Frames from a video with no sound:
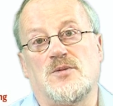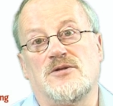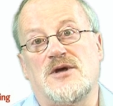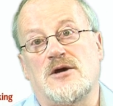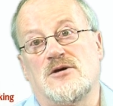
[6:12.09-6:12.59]
on
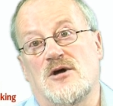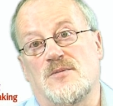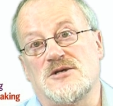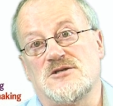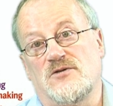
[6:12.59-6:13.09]
the
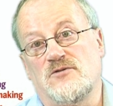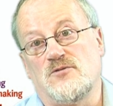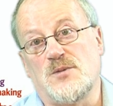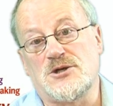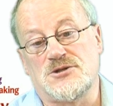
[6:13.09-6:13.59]
economics of
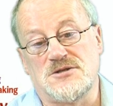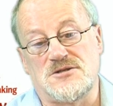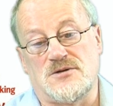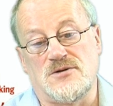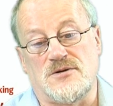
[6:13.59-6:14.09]
information
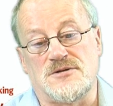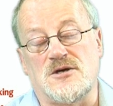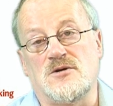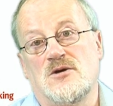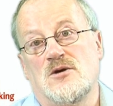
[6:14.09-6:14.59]
security,